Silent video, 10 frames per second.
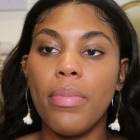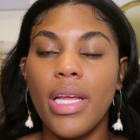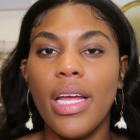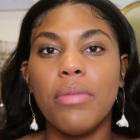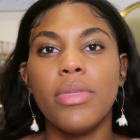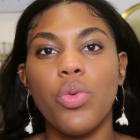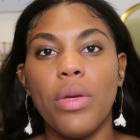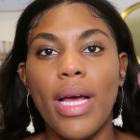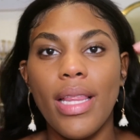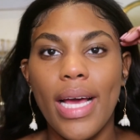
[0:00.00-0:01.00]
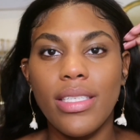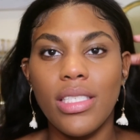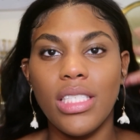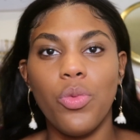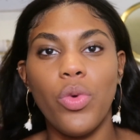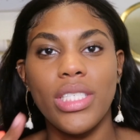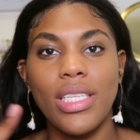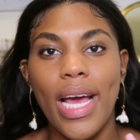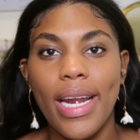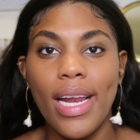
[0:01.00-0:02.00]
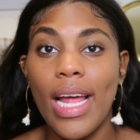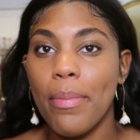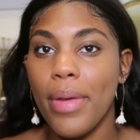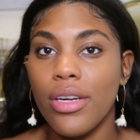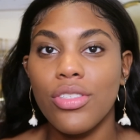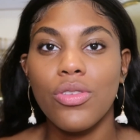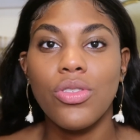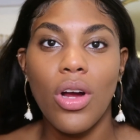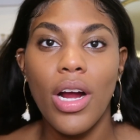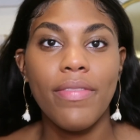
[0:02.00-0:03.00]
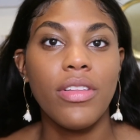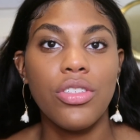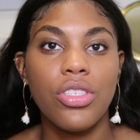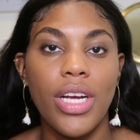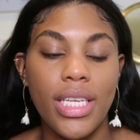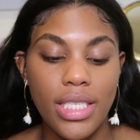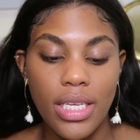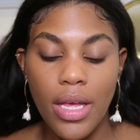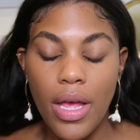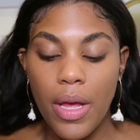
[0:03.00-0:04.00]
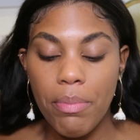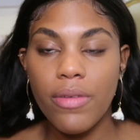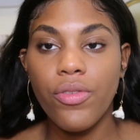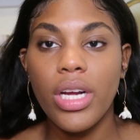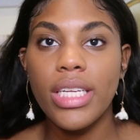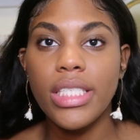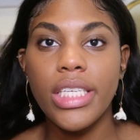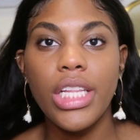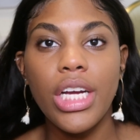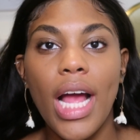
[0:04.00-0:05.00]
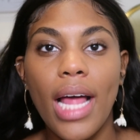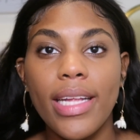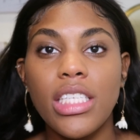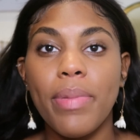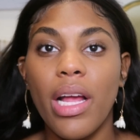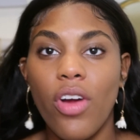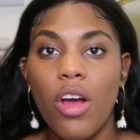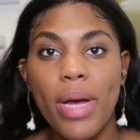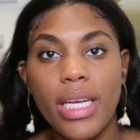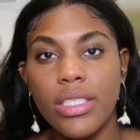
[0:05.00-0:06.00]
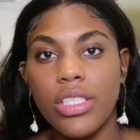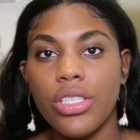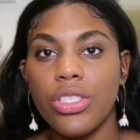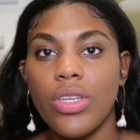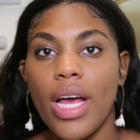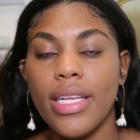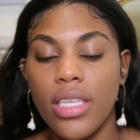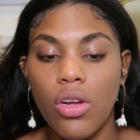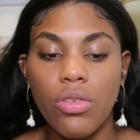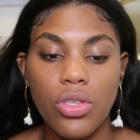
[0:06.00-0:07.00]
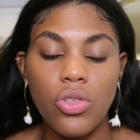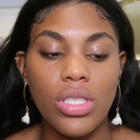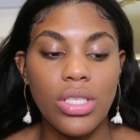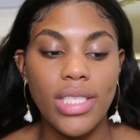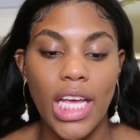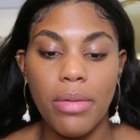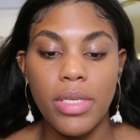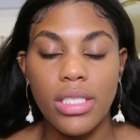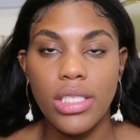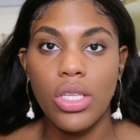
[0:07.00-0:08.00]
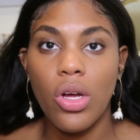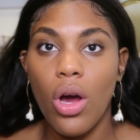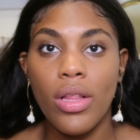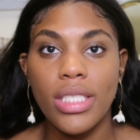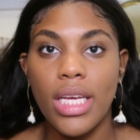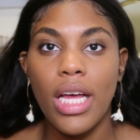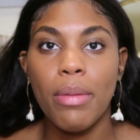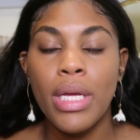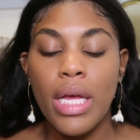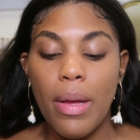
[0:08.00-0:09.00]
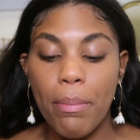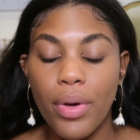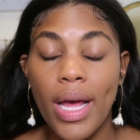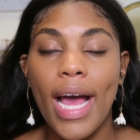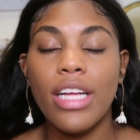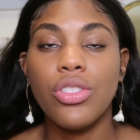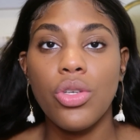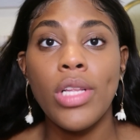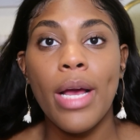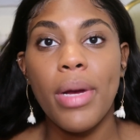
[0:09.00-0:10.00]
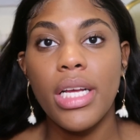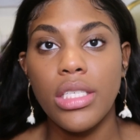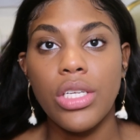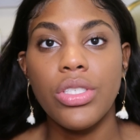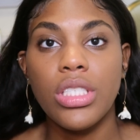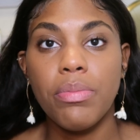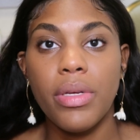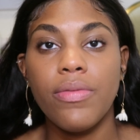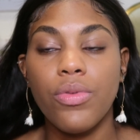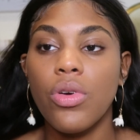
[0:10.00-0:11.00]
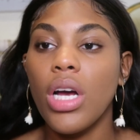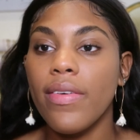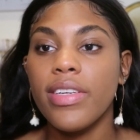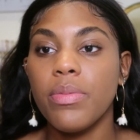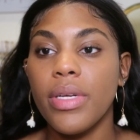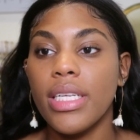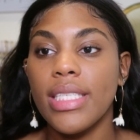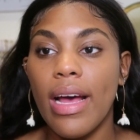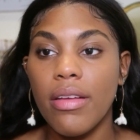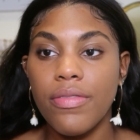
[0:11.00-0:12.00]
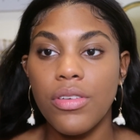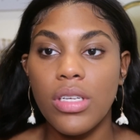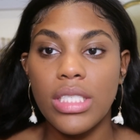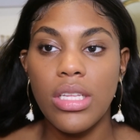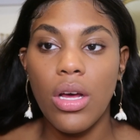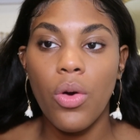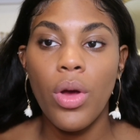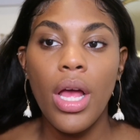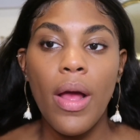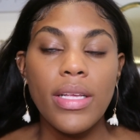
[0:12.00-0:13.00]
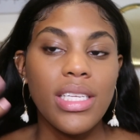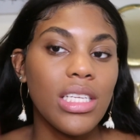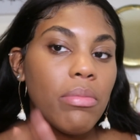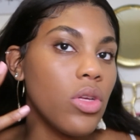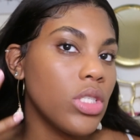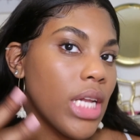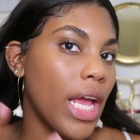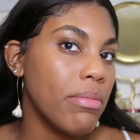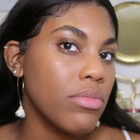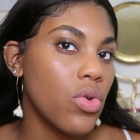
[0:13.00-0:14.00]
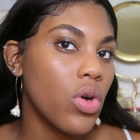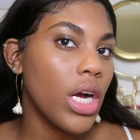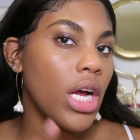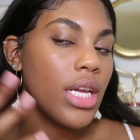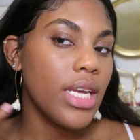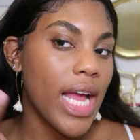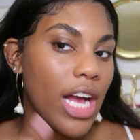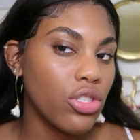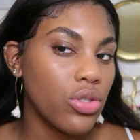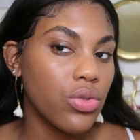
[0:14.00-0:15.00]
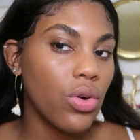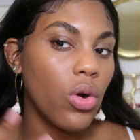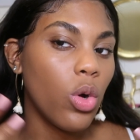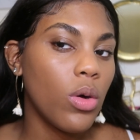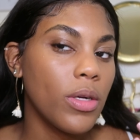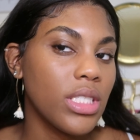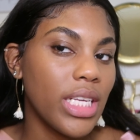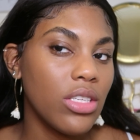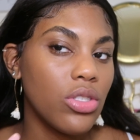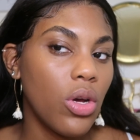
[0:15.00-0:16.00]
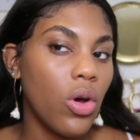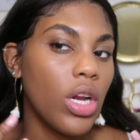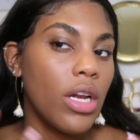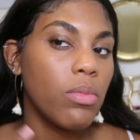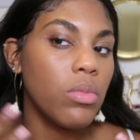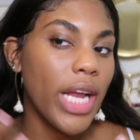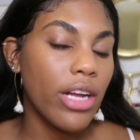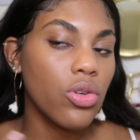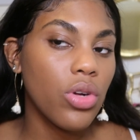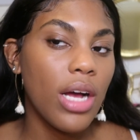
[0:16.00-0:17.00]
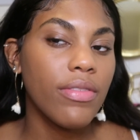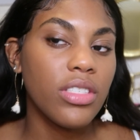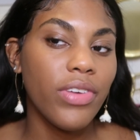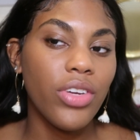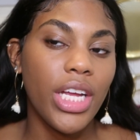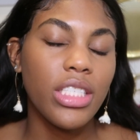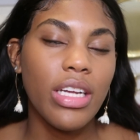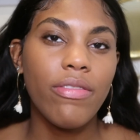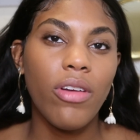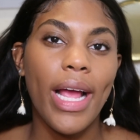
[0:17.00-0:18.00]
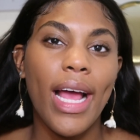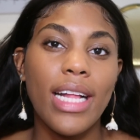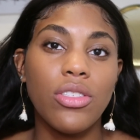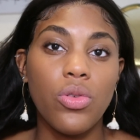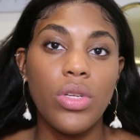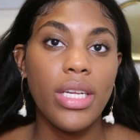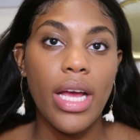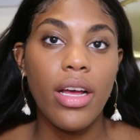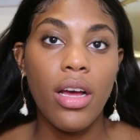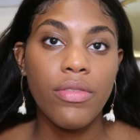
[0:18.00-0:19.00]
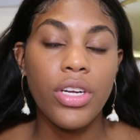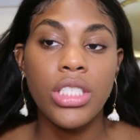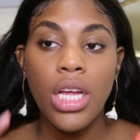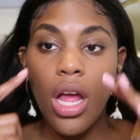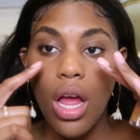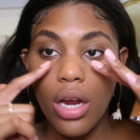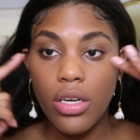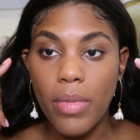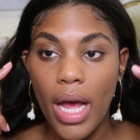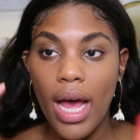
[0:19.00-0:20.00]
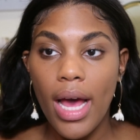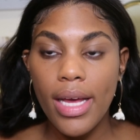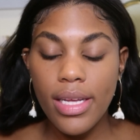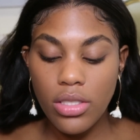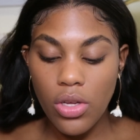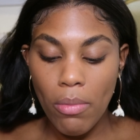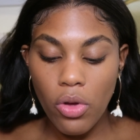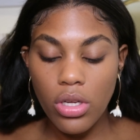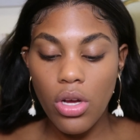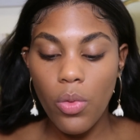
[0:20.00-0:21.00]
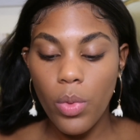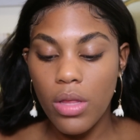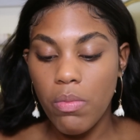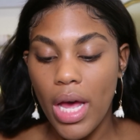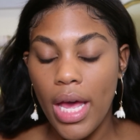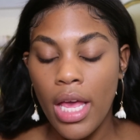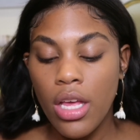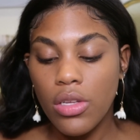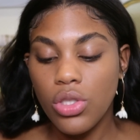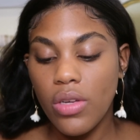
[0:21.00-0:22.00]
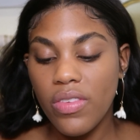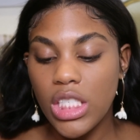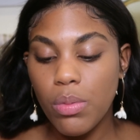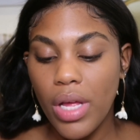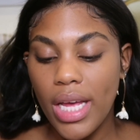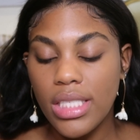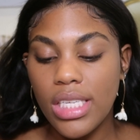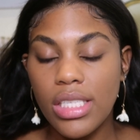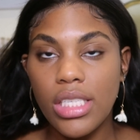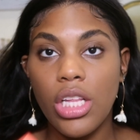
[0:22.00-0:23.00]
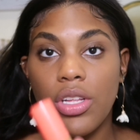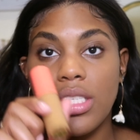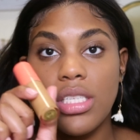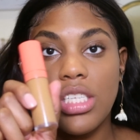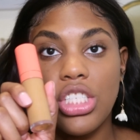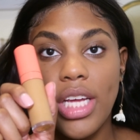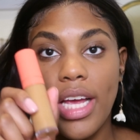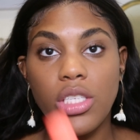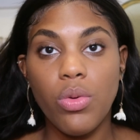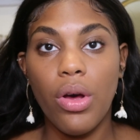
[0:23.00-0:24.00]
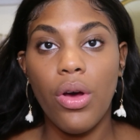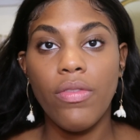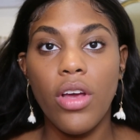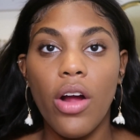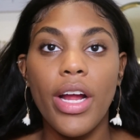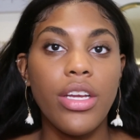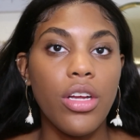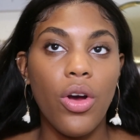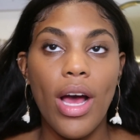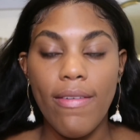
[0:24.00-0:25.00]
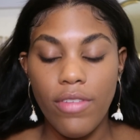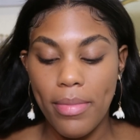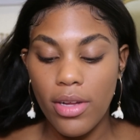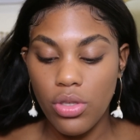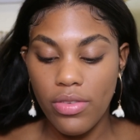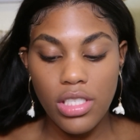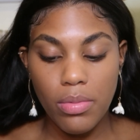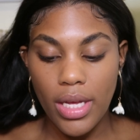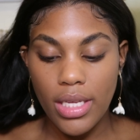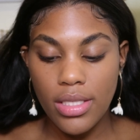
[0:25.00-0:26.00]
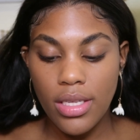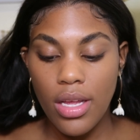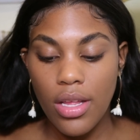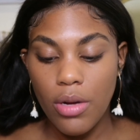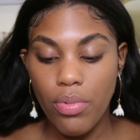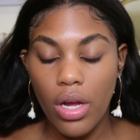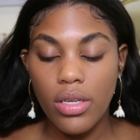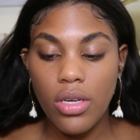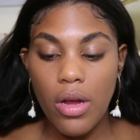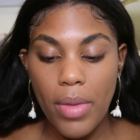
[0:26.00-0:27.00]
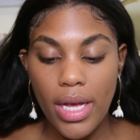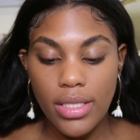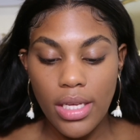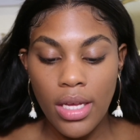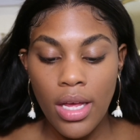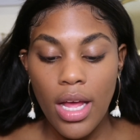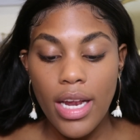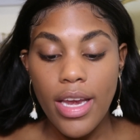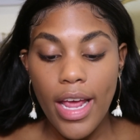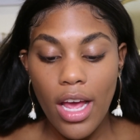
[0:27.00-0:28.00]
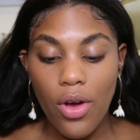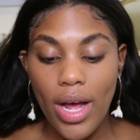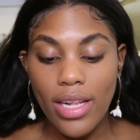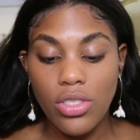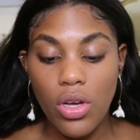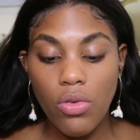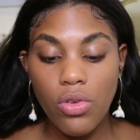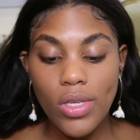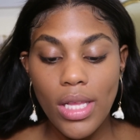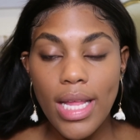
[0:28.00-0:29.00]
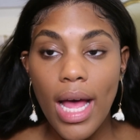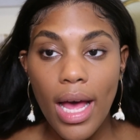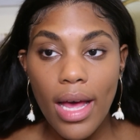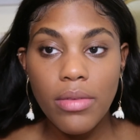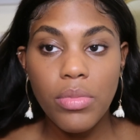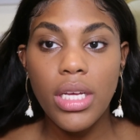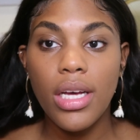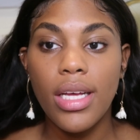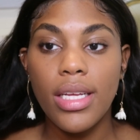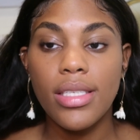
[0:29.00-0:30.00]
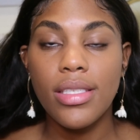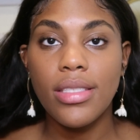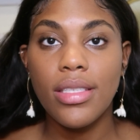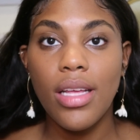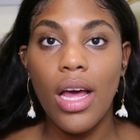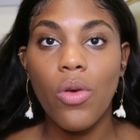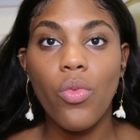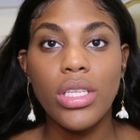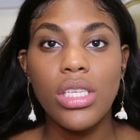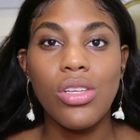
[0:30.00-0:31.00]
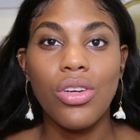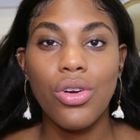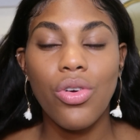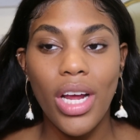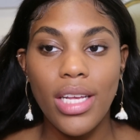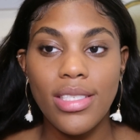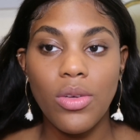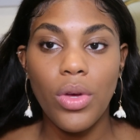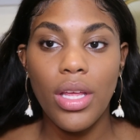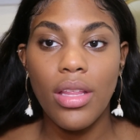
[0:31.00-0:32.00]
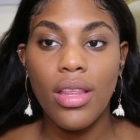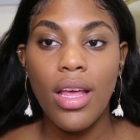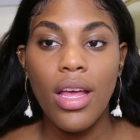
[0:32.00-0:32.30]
I'm playing in between my lights to see which lighting I like better, so sorry if it looks crazy. But for concealer, I like to play around with my concealers, you guys. I don't use the same concealer all the time, but I do like my concealers to be full coverage, because I feel as though since I'm using a more natural skin tone and natural coverage foundation, I feel like I do need that coverage under my eyes. So I'm going to go in with my Juvia's Place concealers in the shade 12. Y'all already know how I feel about Juvia's Place. Their products are amazing. Now, I don't use a lot because I don't want to look crazy with,